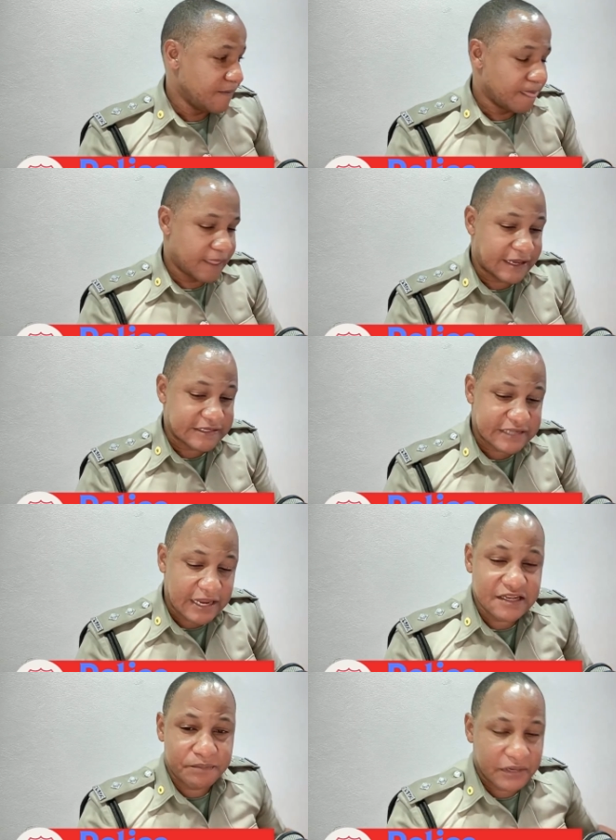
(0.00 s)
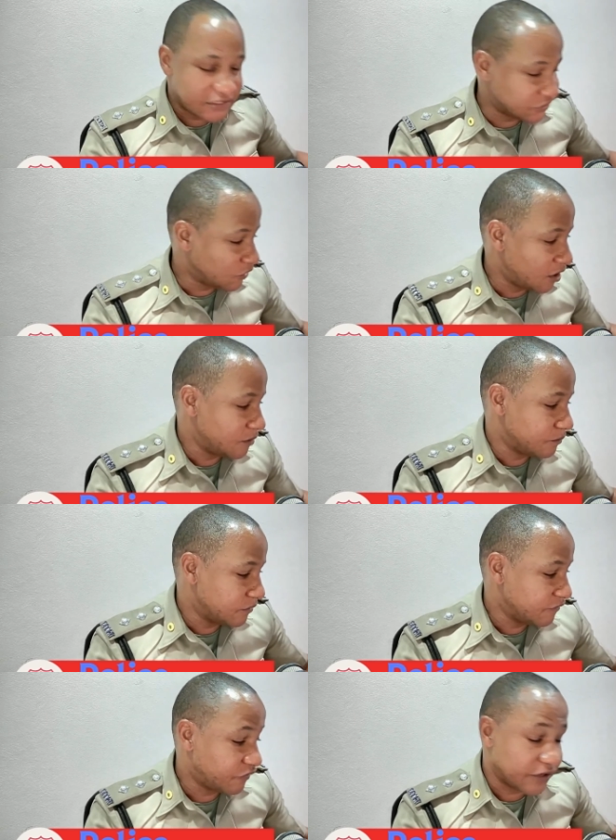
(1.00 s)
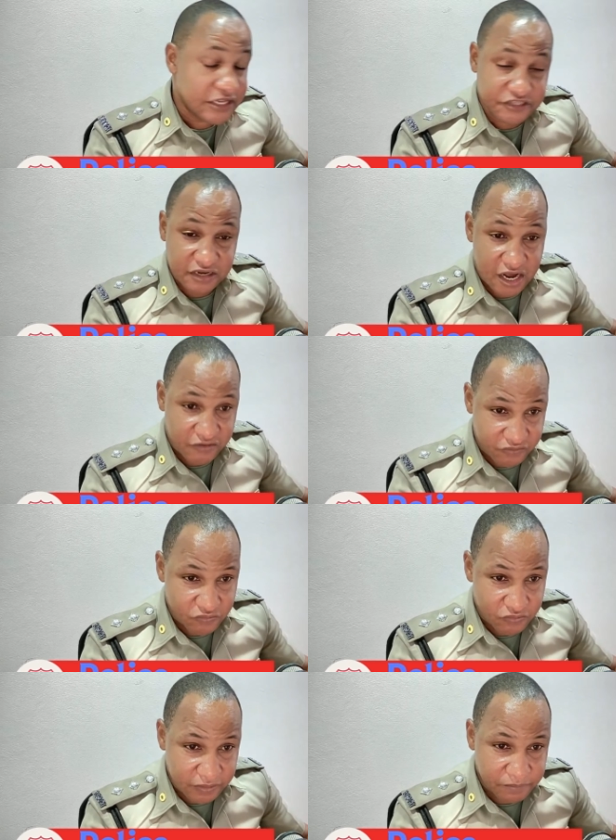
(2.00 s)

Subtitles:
exciting place to come for each and everyone.